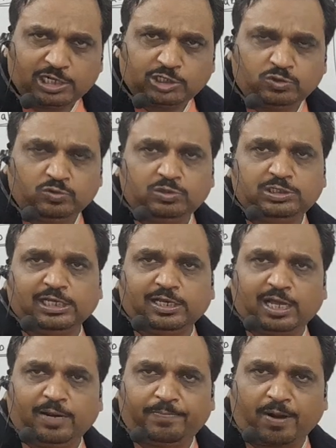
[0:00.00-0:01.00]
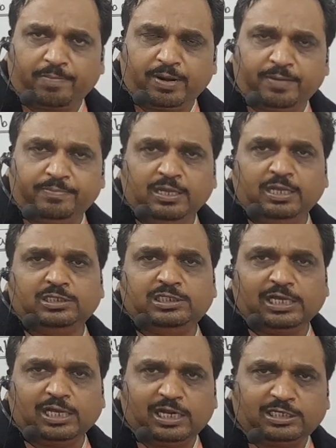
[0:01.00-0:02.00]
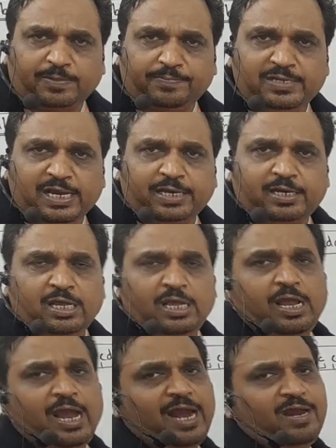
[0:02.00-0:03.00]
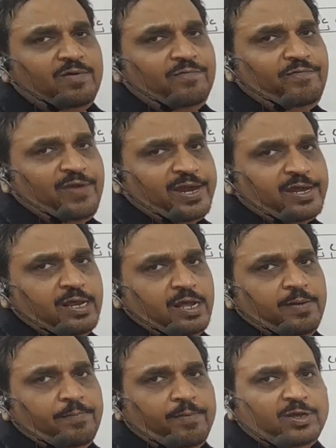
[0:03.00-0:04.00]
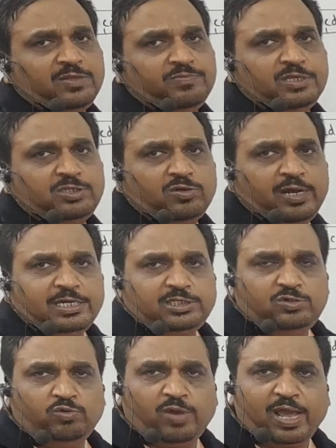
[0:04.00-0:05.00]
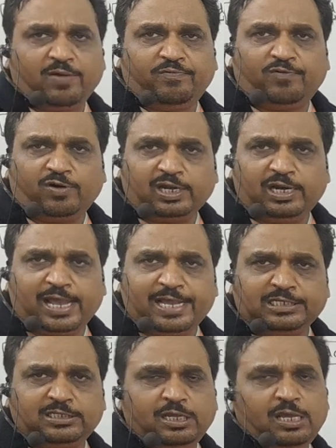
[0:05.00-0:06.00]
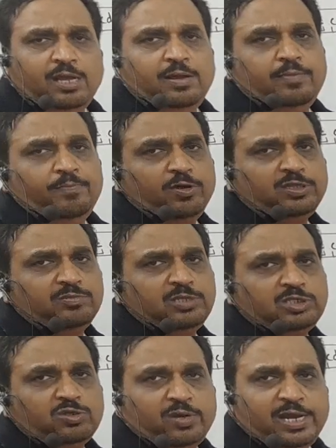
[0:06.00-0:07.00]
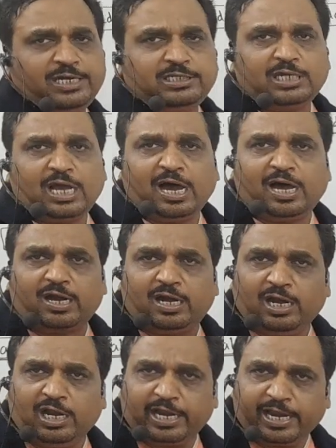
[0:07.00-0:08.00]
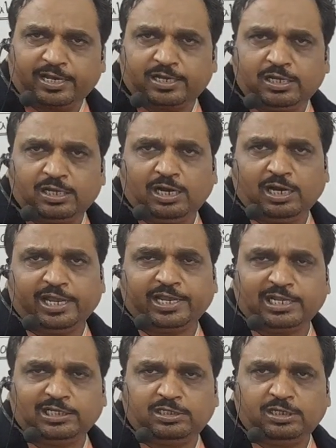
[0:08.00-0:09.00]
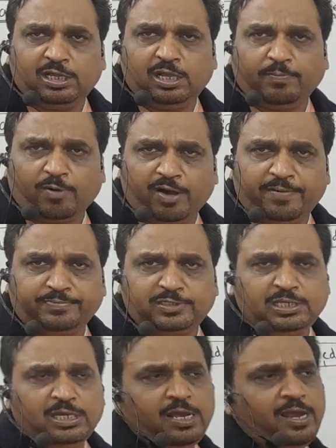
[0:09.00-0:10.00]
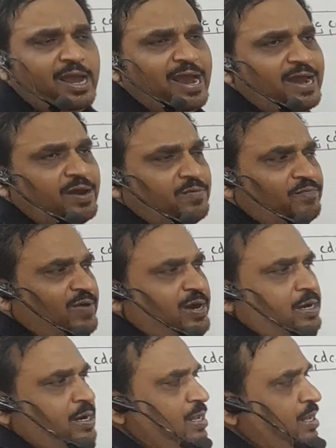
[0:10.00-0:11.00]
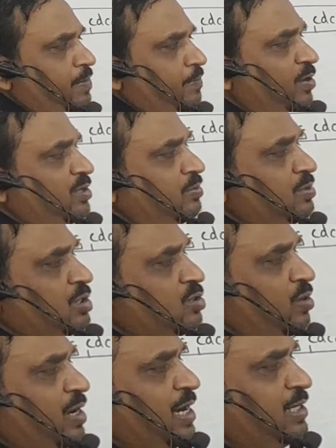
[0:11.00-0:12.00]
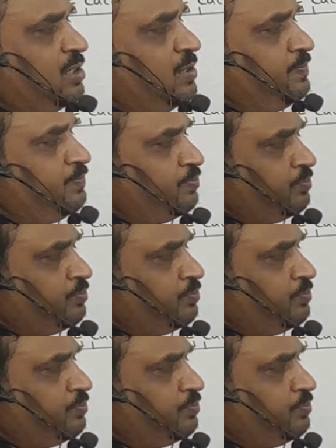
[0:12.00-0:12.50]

issue, single problem, single subject, and in fact both of the sonnets do have 14 lines. Both of the sonnets are lyrical poems, and in fact both of the sonnets